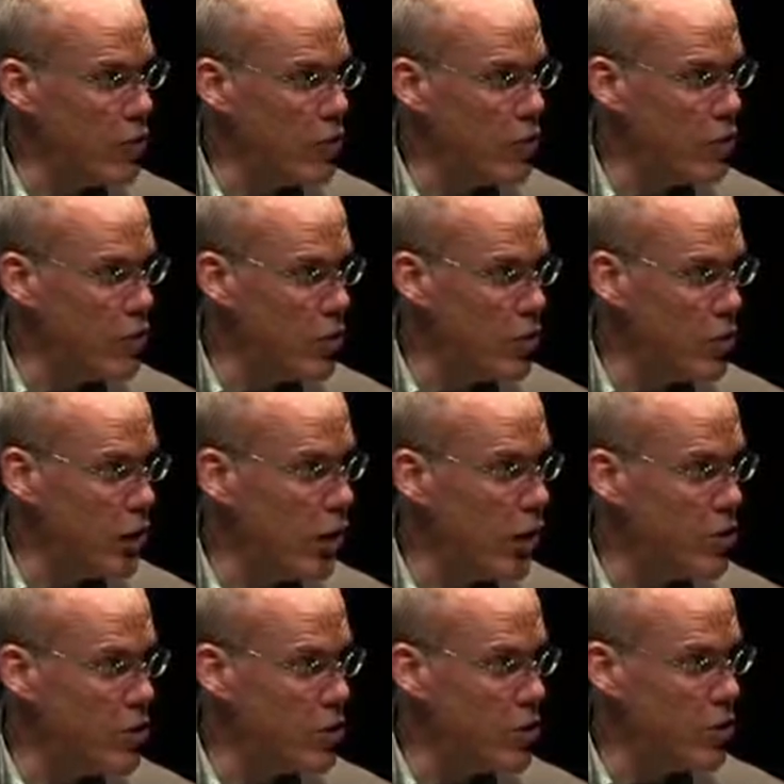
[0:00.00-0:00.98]
after the
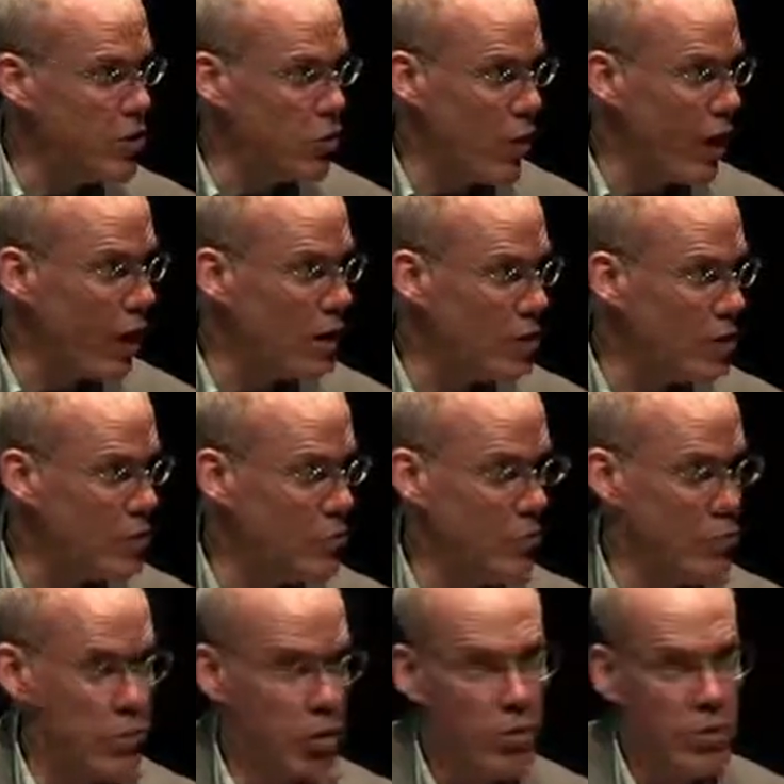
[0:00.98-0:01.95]
hottest, driest
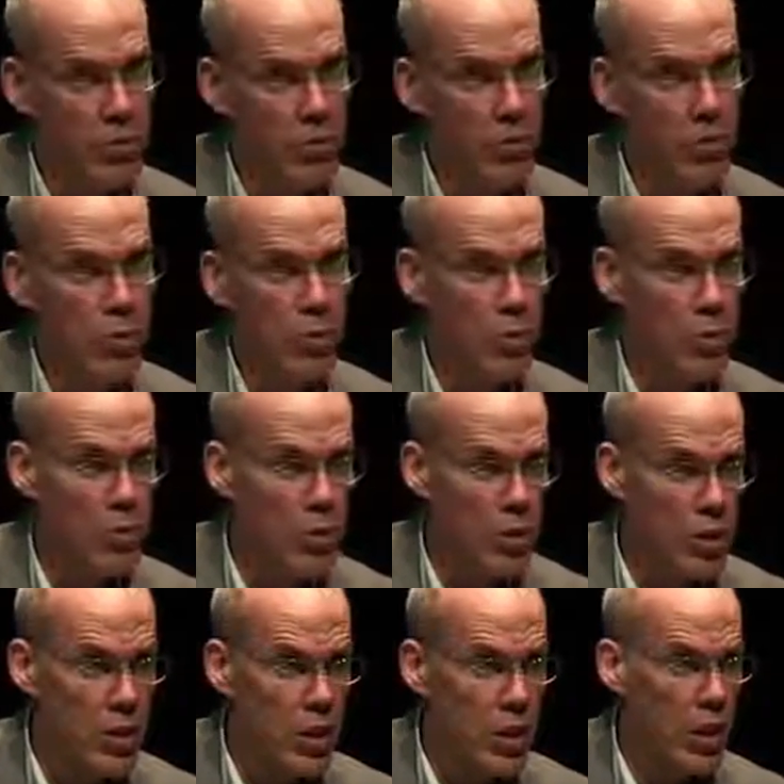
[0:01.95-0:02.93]
weather ever
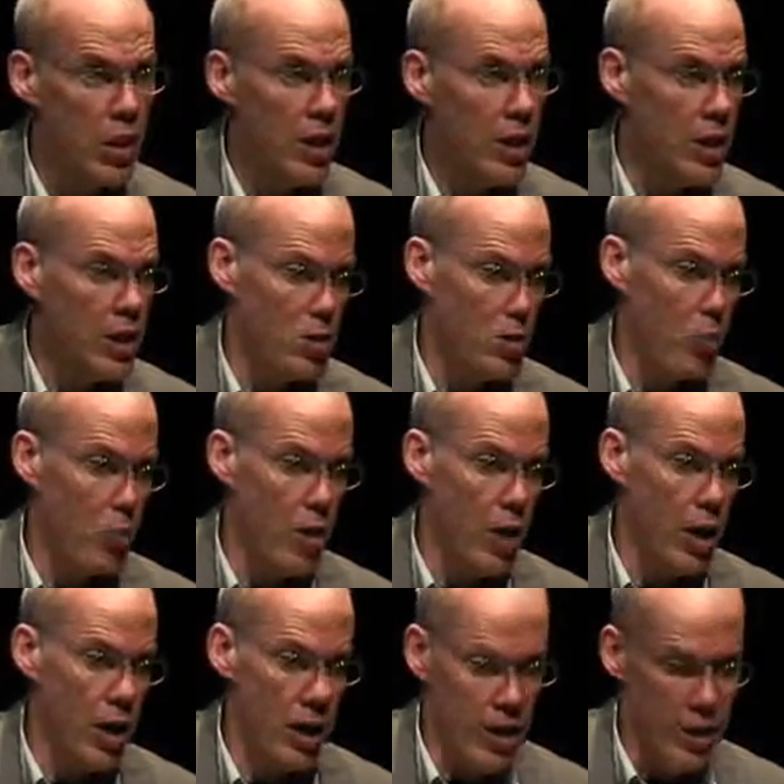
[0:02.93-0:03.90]
recorded. It's
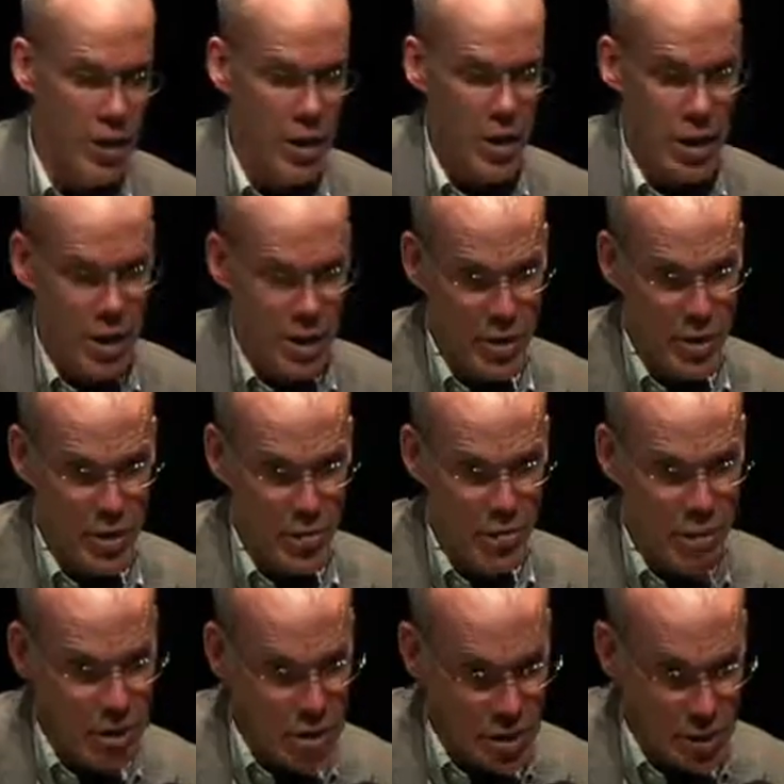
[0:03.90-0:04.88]
why, as
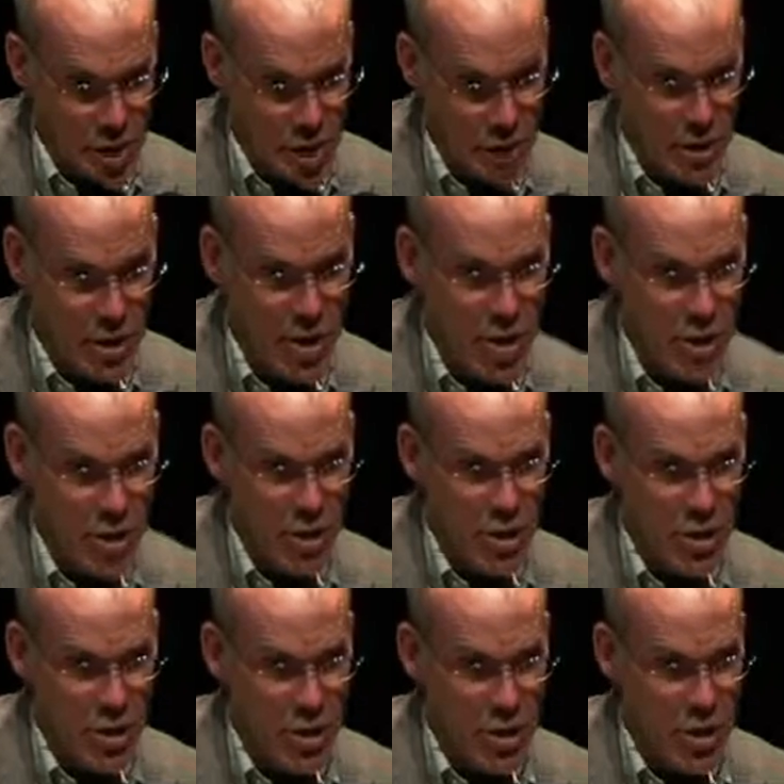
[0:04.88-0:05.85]
of today,
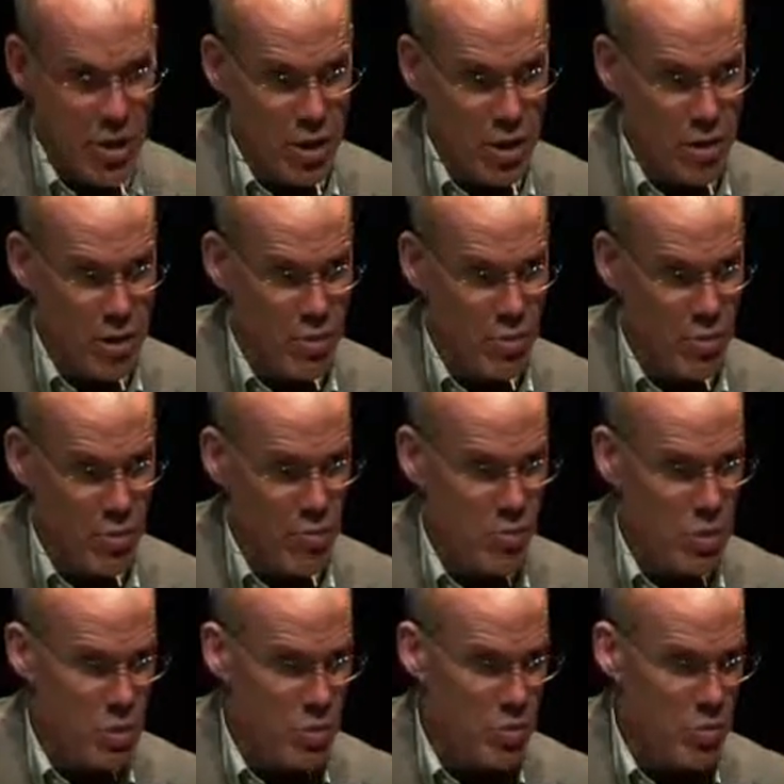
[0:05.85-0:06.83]
we've
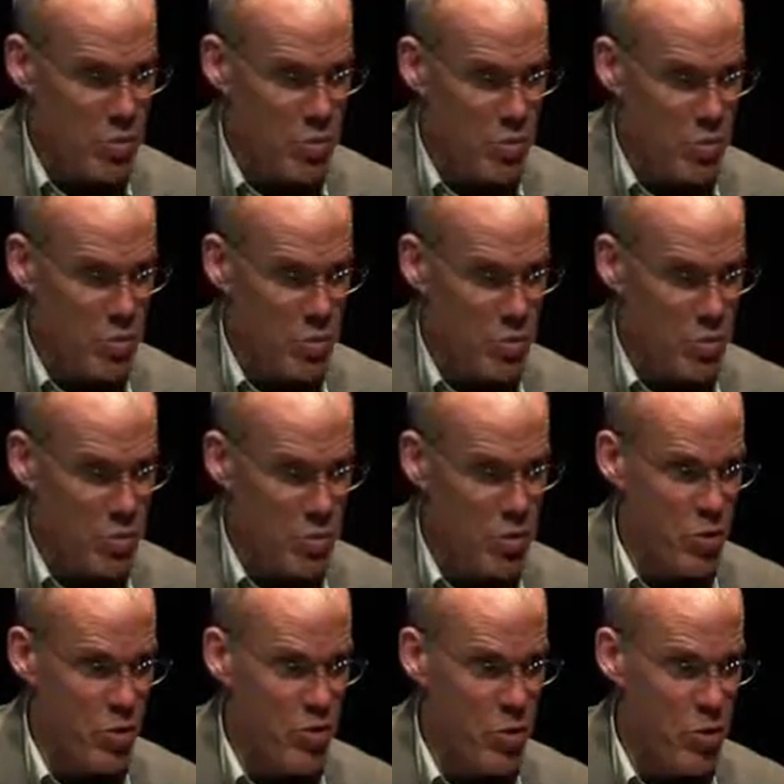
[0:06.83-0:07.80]
just
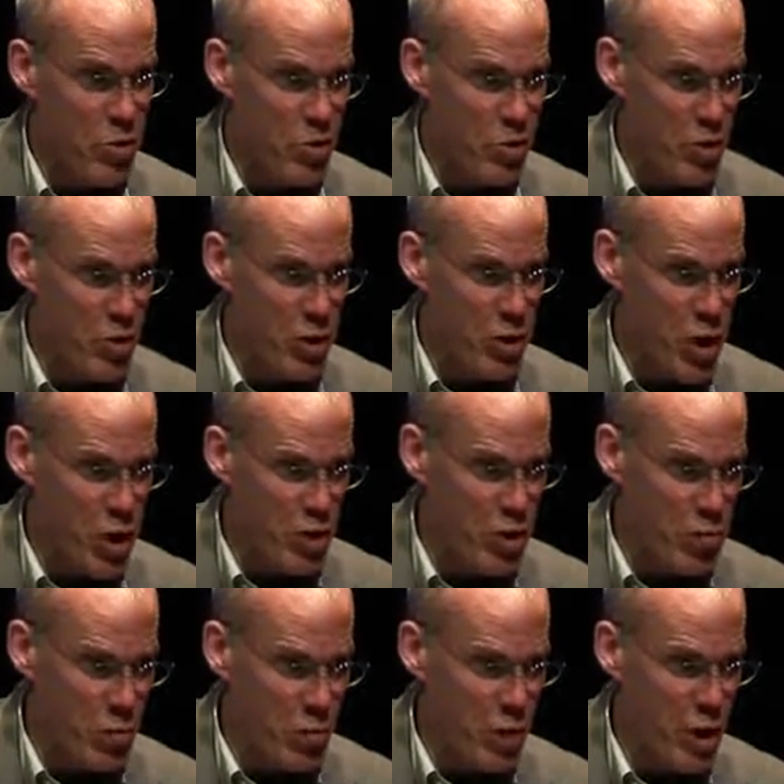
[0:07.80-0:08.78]
determined that the
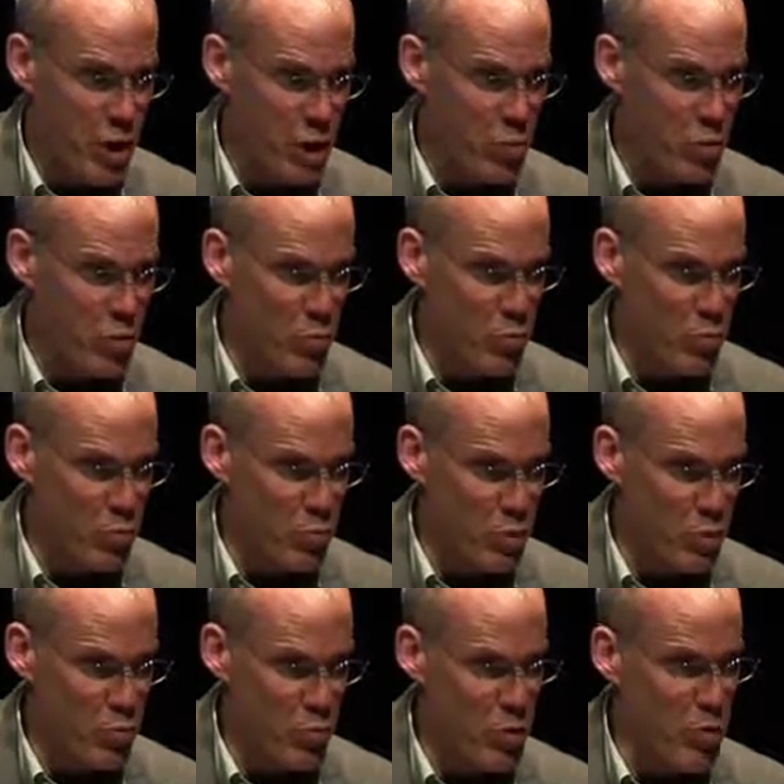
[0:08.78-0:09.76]
January to April
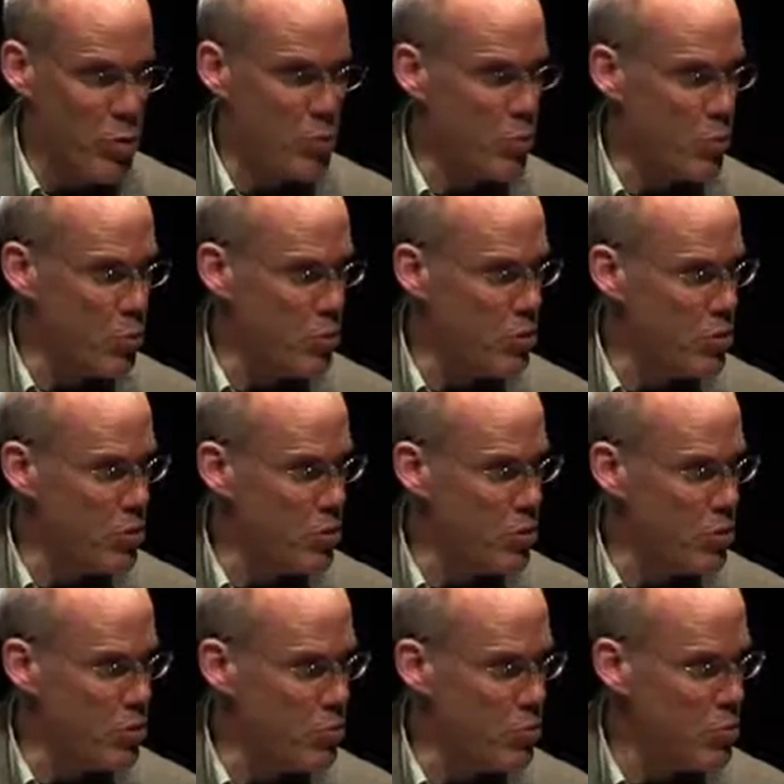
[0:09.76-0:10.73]
period was the
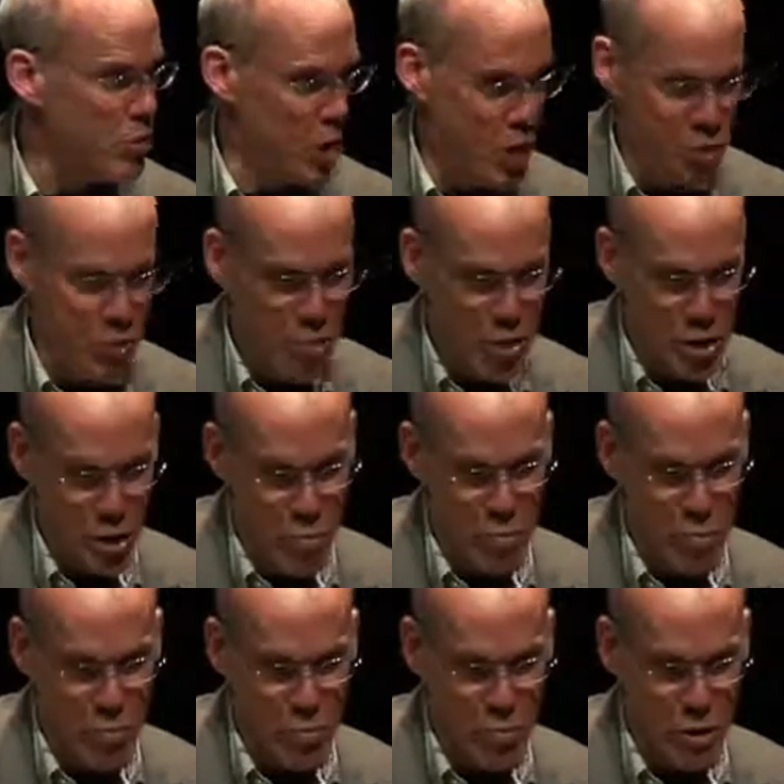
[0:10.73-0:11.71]
warmest January to
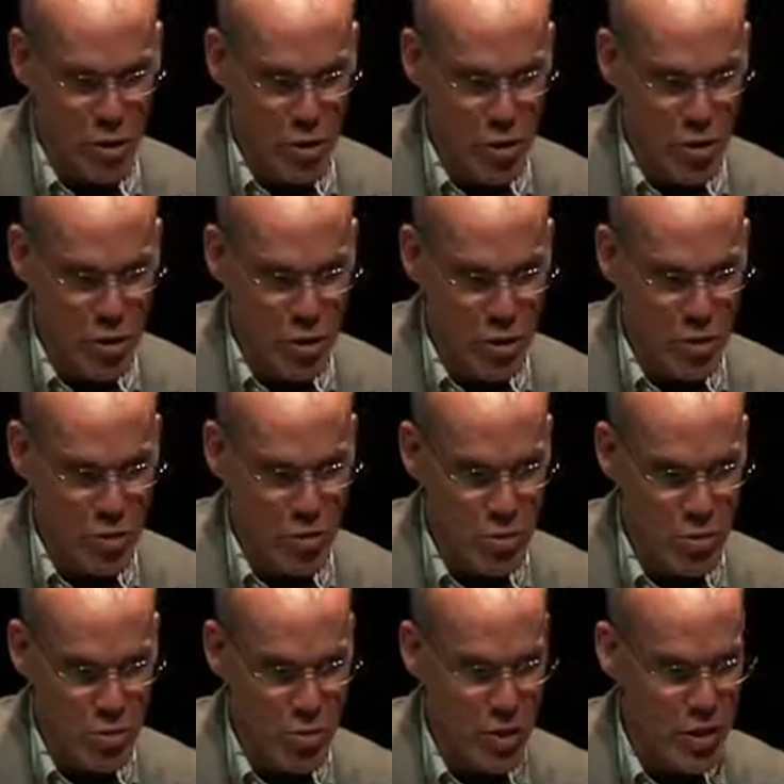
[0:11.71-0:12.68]
April period in
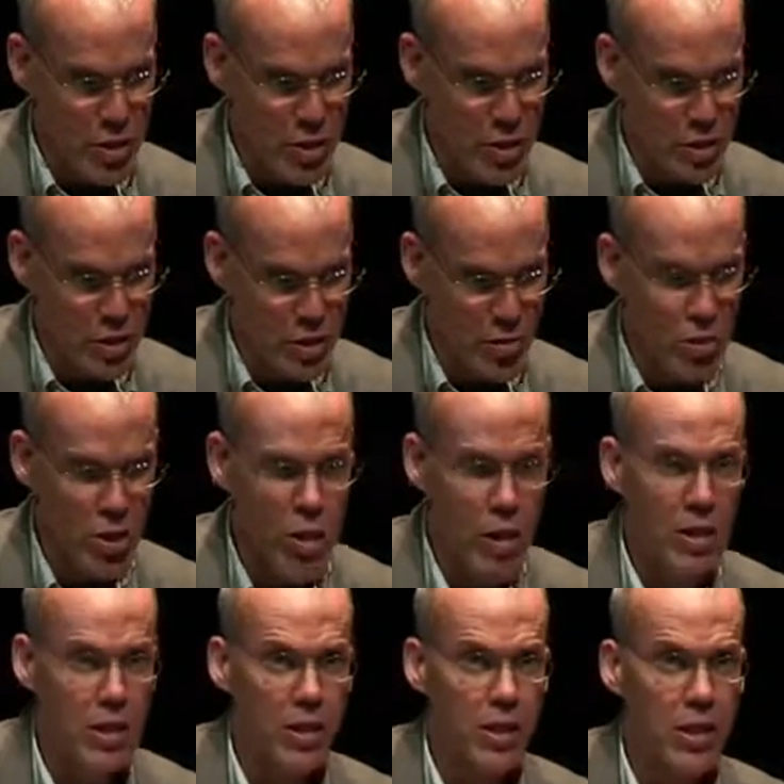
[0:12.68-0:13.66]
the planet's history,
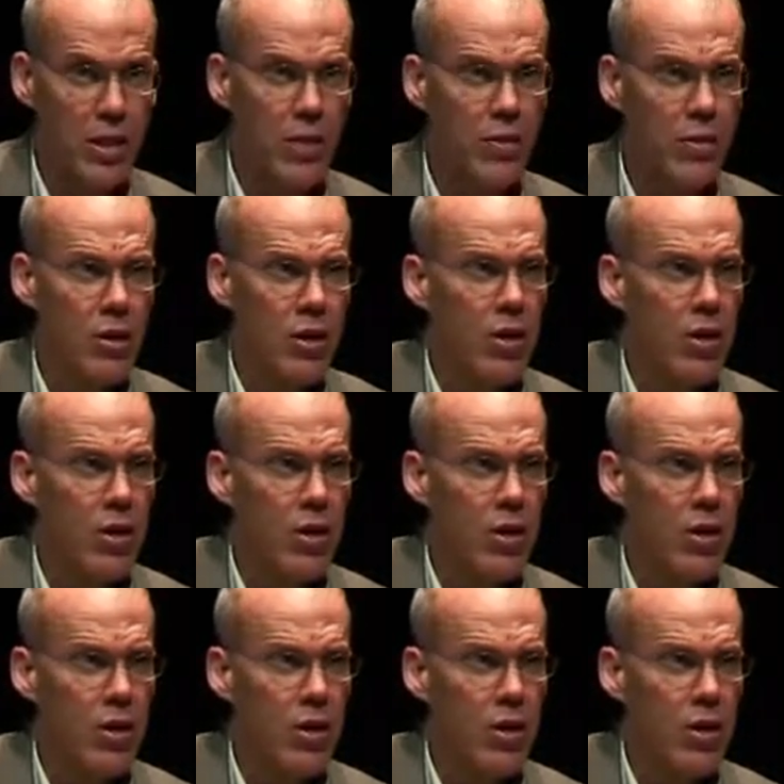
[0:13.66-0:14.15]
and it's now